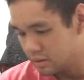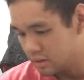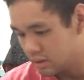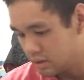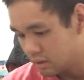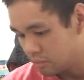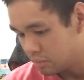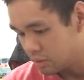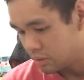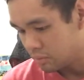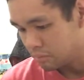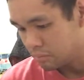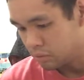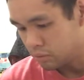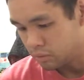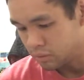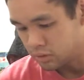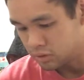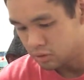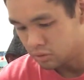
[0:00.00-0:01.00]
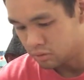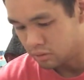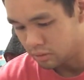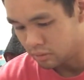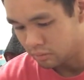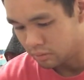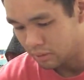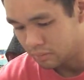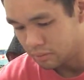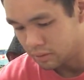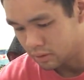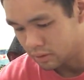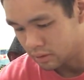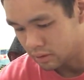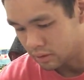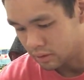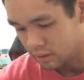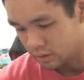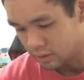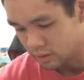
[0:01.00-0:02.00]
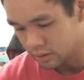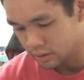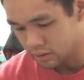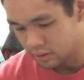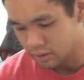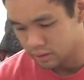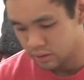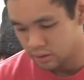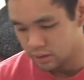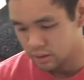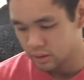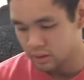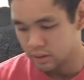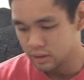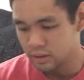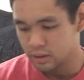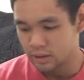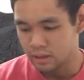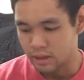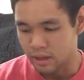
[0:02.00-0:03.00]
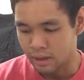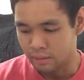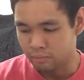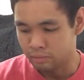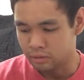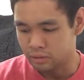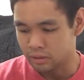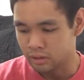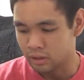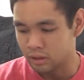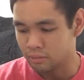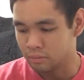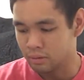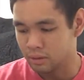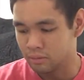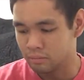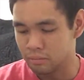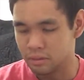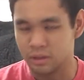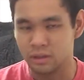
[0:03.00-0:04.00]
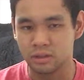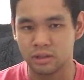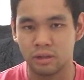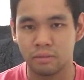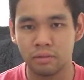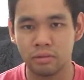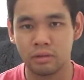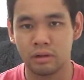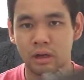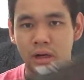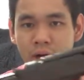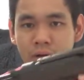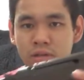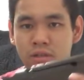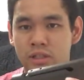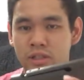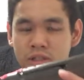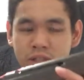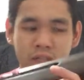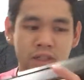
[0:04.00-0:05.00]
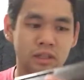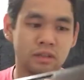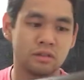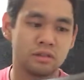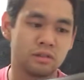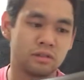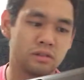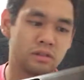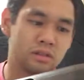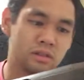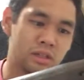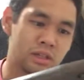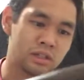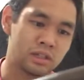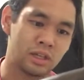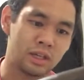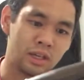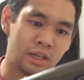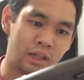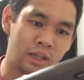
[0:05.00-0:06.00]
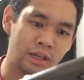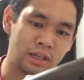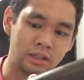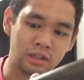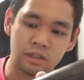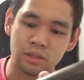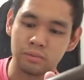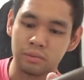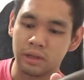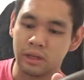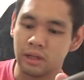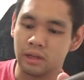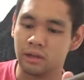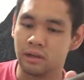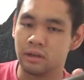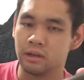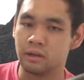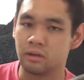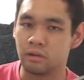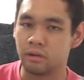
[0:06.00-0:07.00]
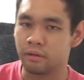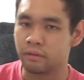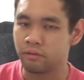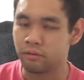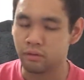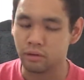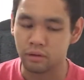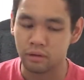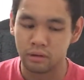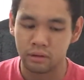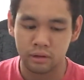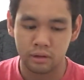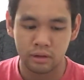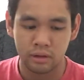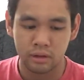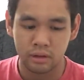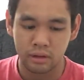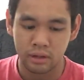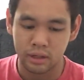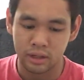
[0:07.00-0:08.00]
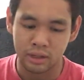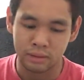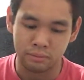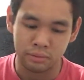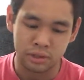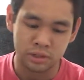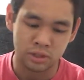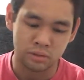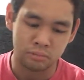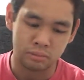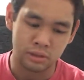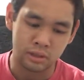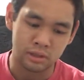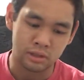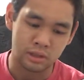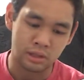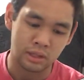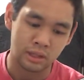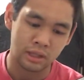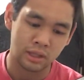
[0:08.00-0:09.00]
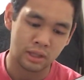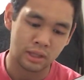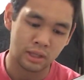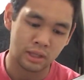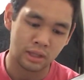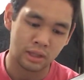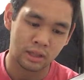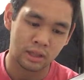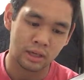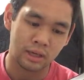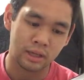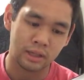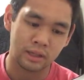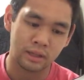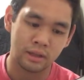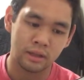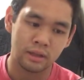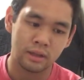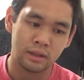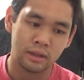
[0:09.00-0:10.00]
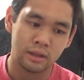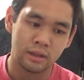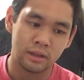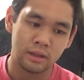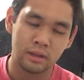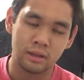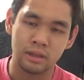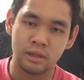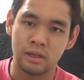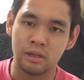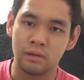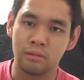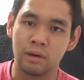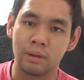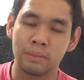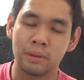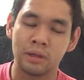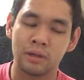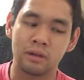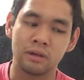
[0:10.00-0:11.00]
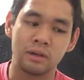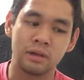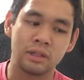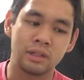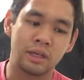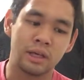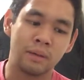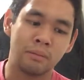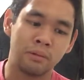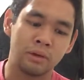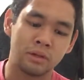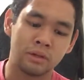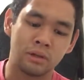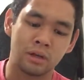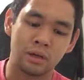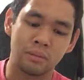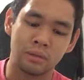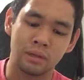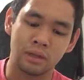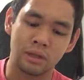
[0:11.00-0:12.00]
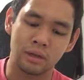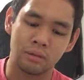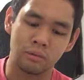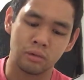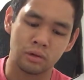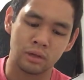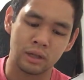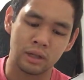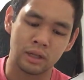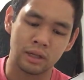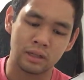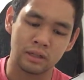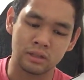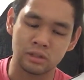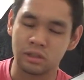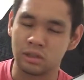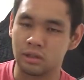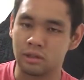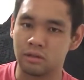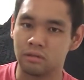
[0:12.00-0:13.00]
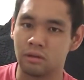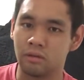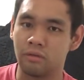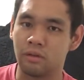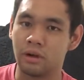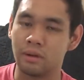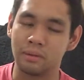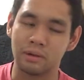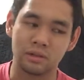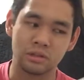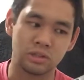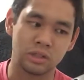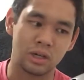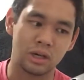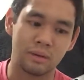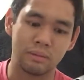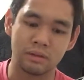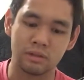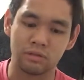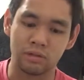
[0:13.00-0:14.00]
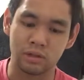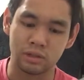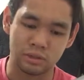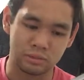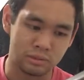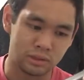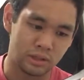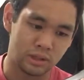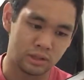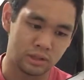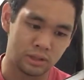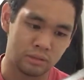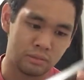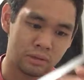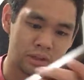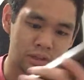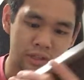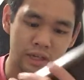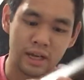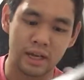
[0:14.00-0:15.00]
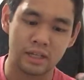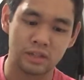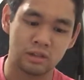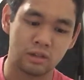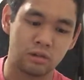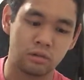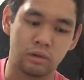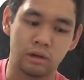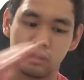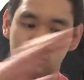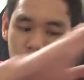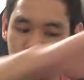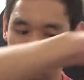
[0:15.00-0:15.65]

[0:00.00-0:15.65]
think about going to a replica M1 carbine, because I was intending to use this as a display gun or for an impression piece, and I think that the replica gun M1 carbine that I'm looking at is going to do a far better job as far as realism, because it has the correct